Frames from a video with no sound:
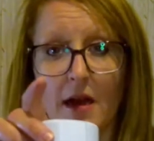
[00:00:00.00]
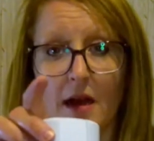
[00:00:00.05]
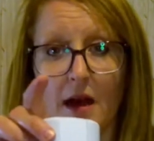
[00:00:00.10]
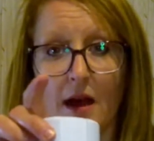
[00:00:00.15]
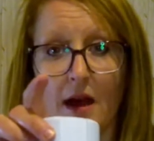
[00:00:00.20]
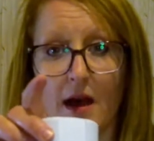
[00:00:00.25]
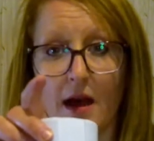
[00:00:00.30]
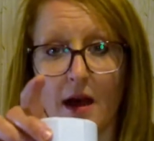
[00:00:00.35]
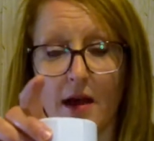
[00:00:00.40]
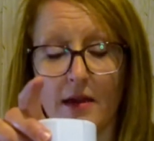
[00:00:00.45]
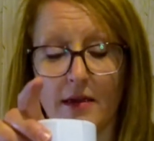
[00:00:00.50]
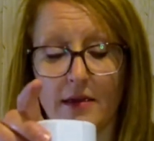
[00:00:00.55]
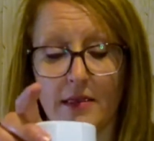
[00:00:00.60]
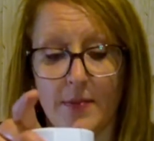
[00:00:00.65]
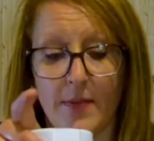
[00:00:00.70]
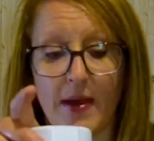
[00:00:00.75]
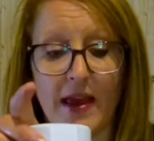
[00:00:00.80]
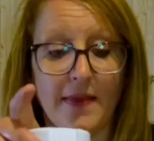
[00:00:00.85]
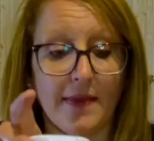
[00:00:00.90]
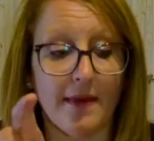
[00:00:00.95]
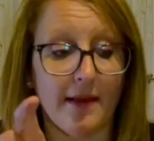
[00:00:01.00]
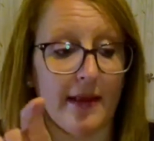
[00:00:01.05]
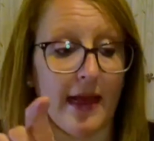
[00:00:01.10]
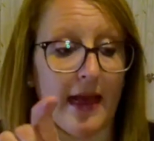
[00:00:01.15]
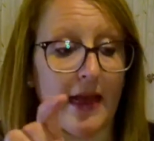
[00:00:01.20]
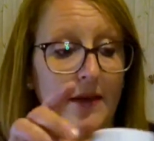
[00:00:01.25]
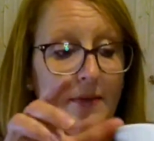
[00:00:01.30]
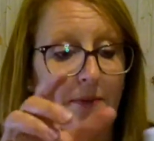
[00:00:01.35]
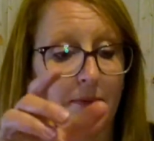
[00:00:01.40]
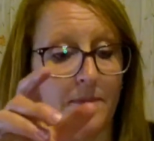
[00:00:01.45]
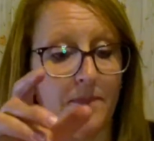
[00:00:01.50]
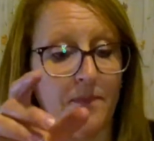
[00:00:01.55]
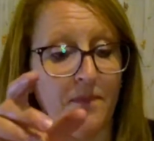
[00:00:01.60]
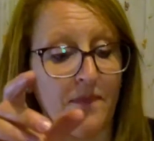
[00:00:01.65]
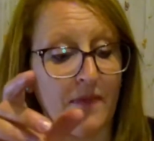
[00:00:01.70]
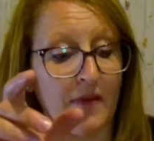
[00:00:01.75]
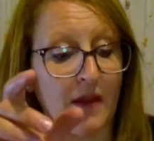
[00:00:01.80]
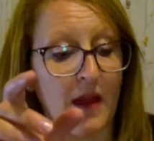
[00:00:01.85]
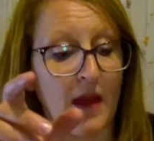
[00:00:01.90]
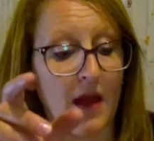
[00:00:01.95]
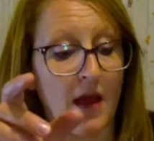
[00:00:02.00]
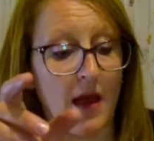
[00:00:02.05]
to paint the lid.